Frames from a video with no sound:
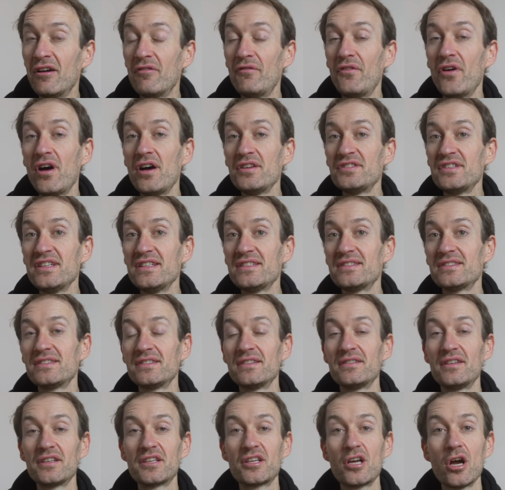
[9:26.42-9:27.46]
versus
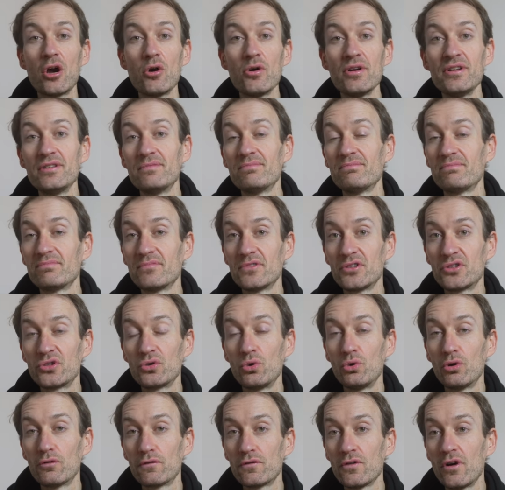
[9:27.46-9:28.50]
the current
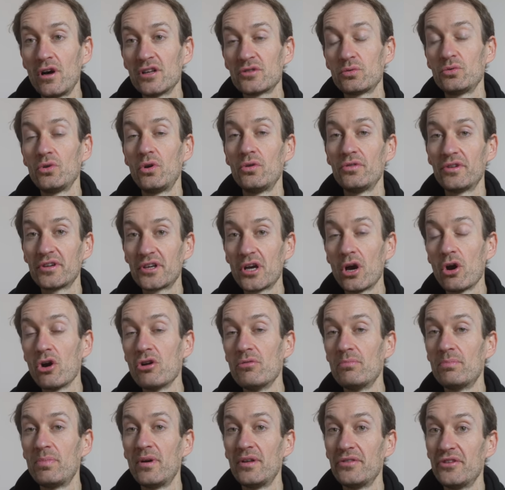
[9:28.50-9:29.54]
Tour de France, well not the
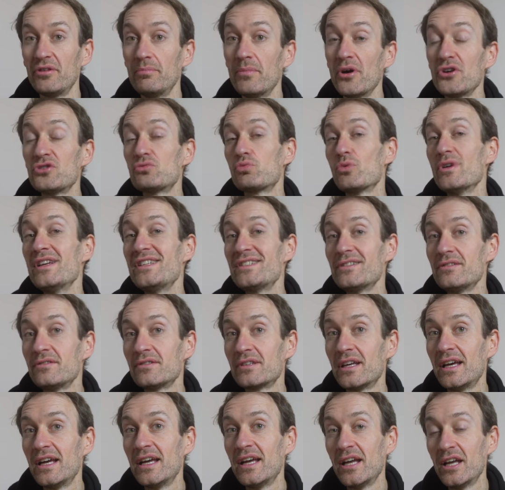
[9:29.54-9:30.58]
current, but the most
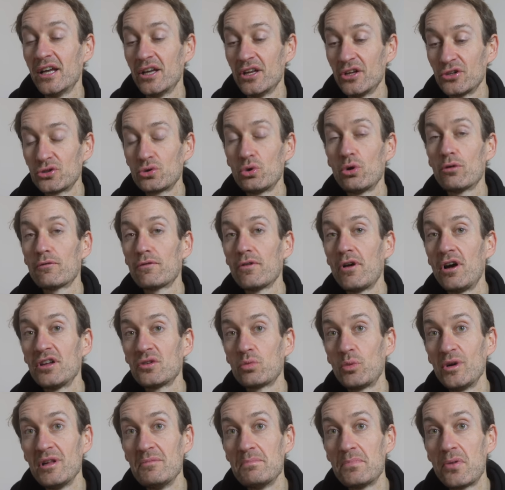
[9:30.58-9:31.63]
recent Tour de
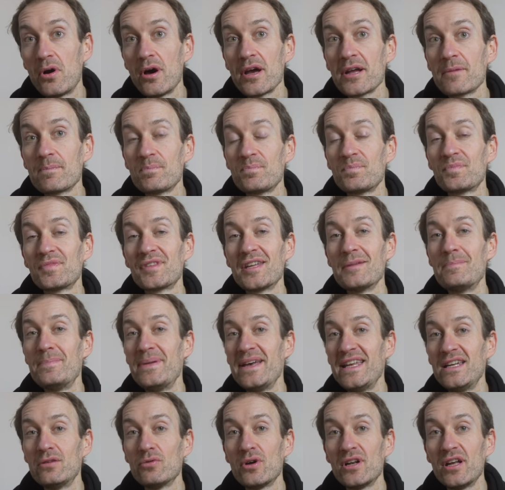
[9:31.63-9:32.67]
France winning bike, the
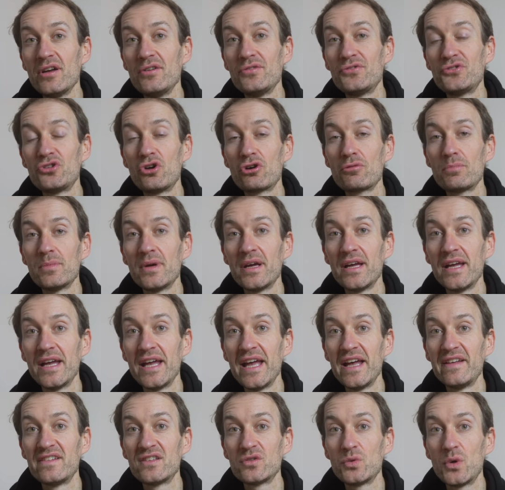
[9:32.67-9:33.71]
Pinarello Dogma
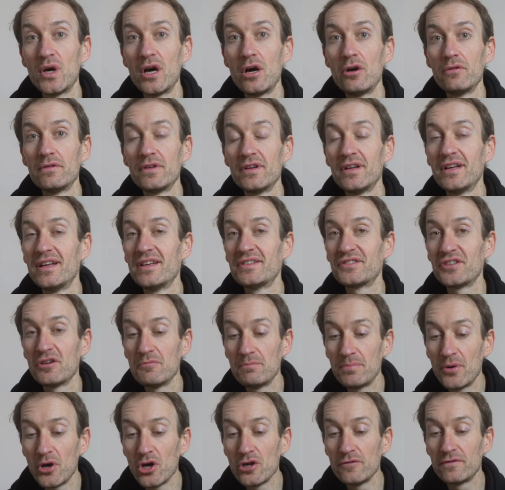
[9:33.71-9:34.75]
S12. So
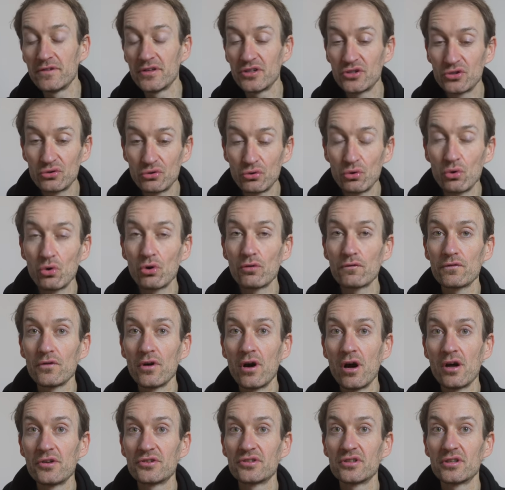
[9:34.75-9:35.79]
both Tour de
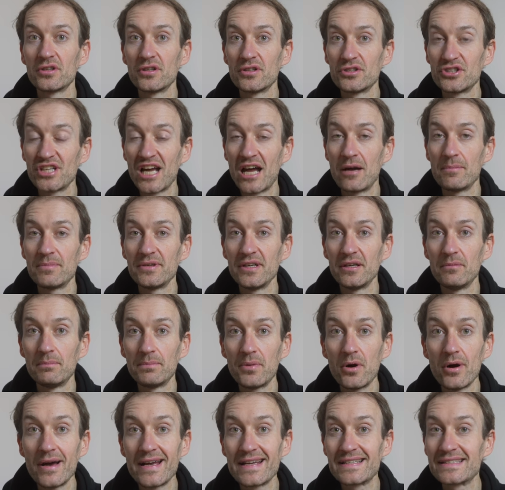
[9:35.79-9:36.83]
France champion
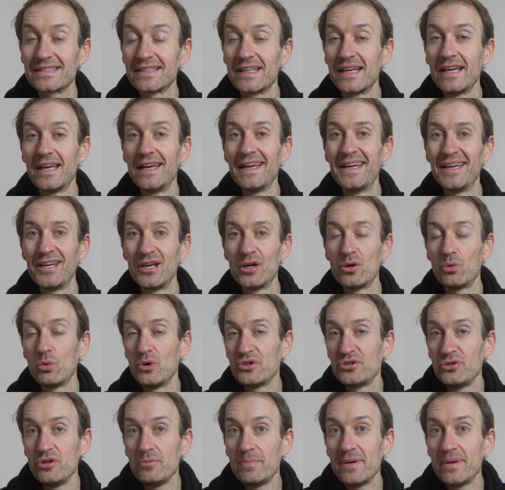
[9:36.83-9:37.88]
bikes. Which you